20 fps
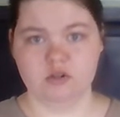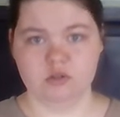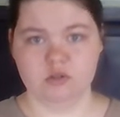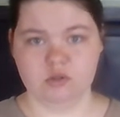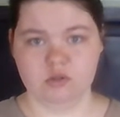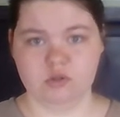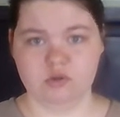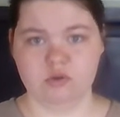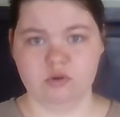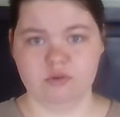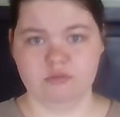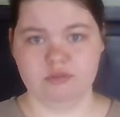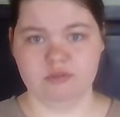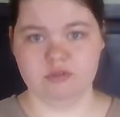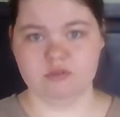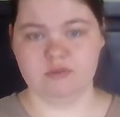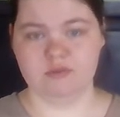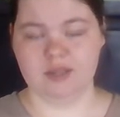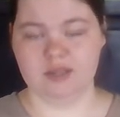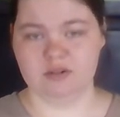Two of
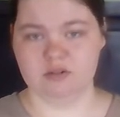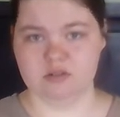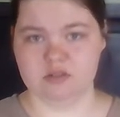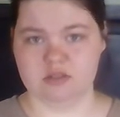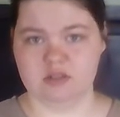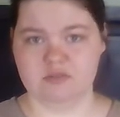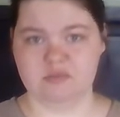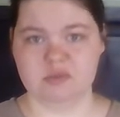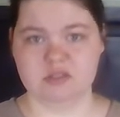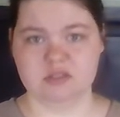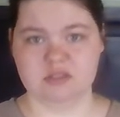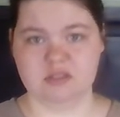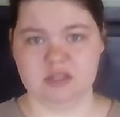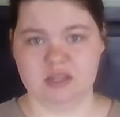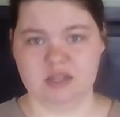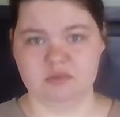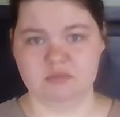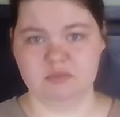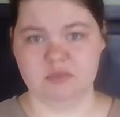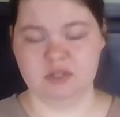those factors have been
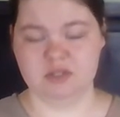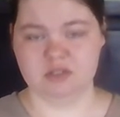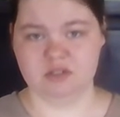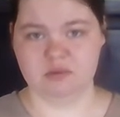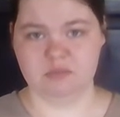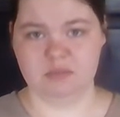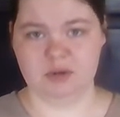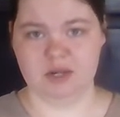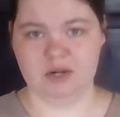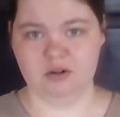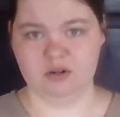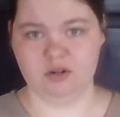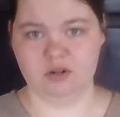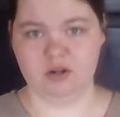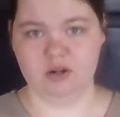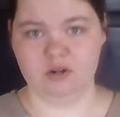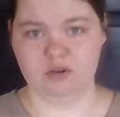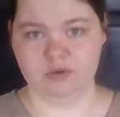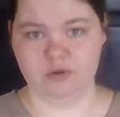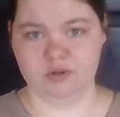scant mentioned by our
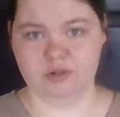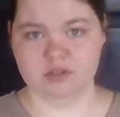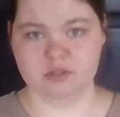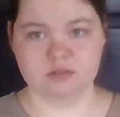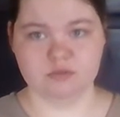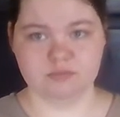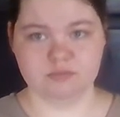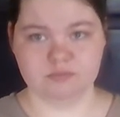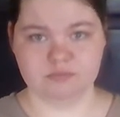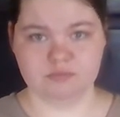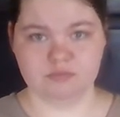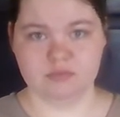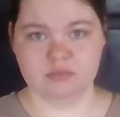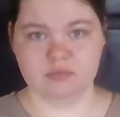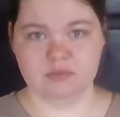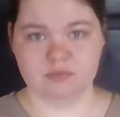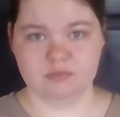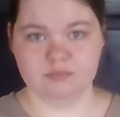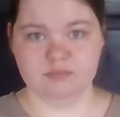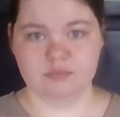Congress.
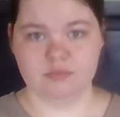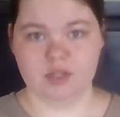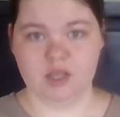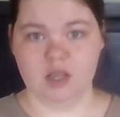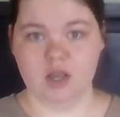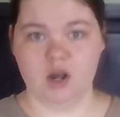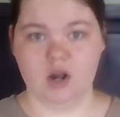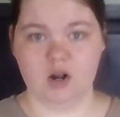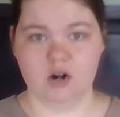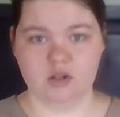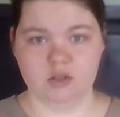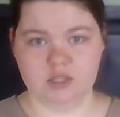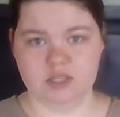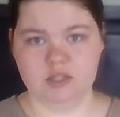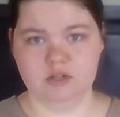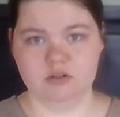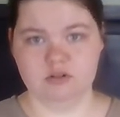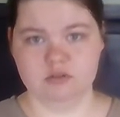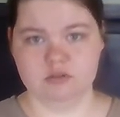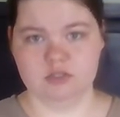Our
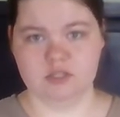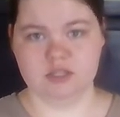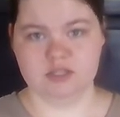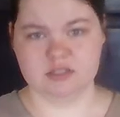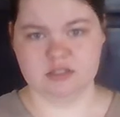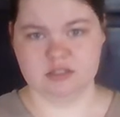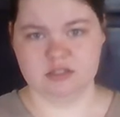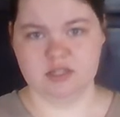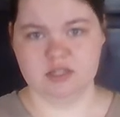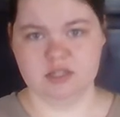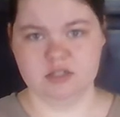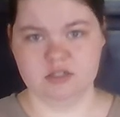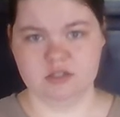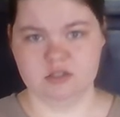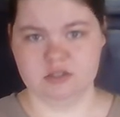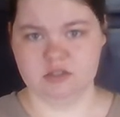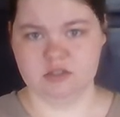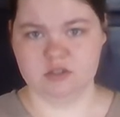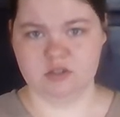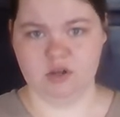leaders as a nation
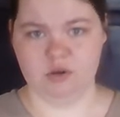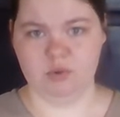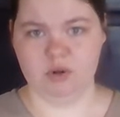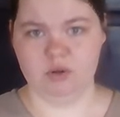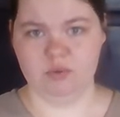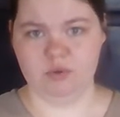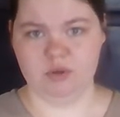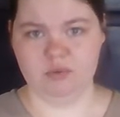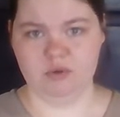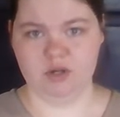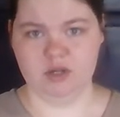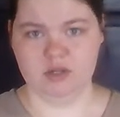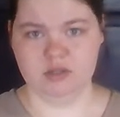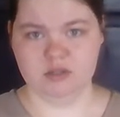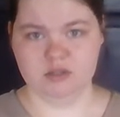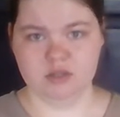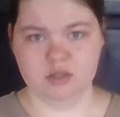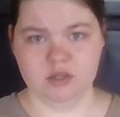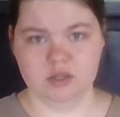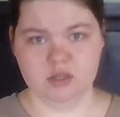is not what we want.